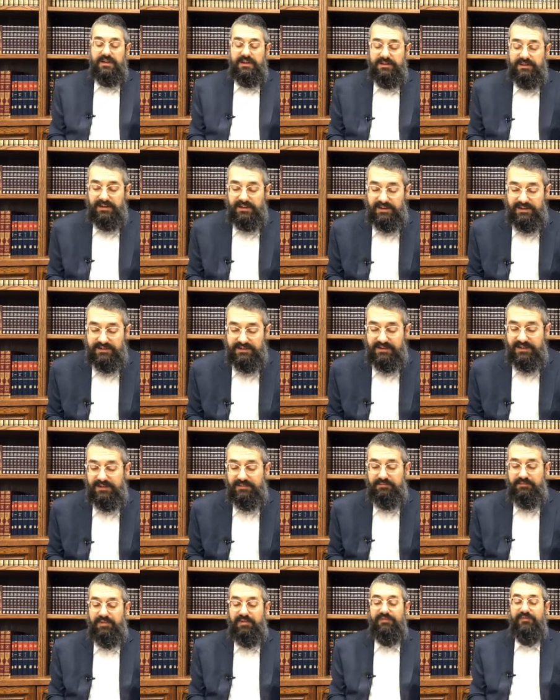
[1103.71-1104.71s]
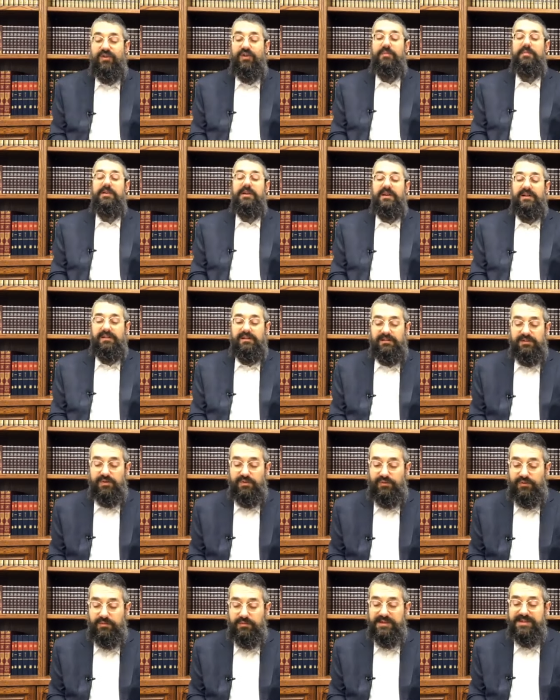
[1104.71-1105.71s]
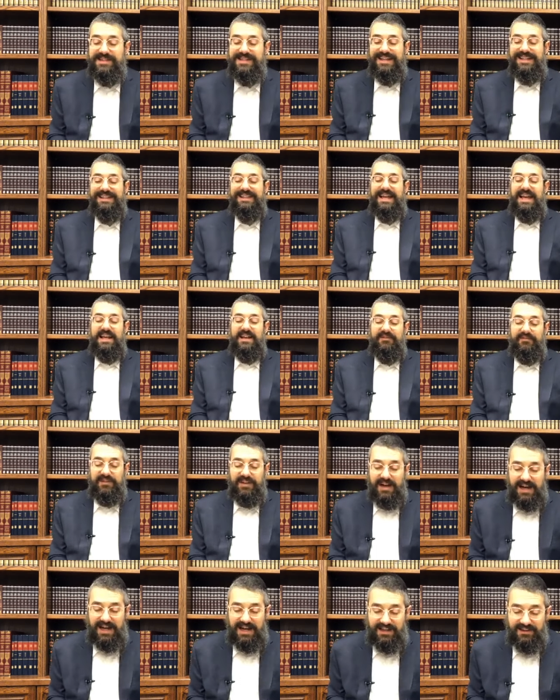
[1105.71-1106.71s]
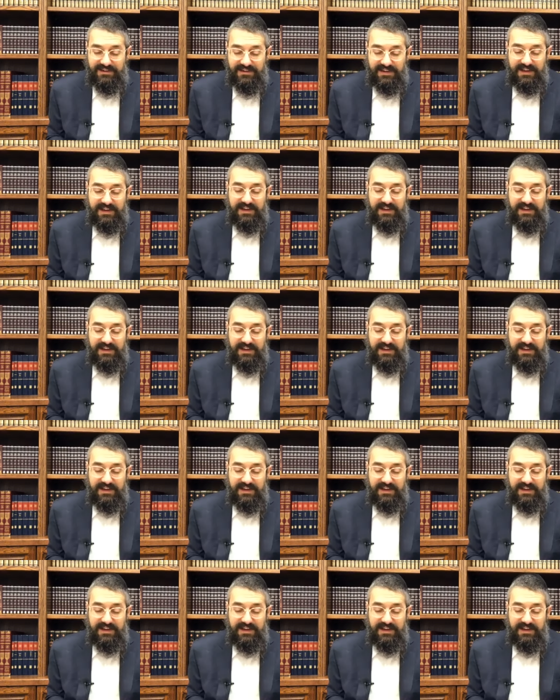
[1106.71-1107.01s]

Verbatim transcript: the, the proverbial euphemistic light of God,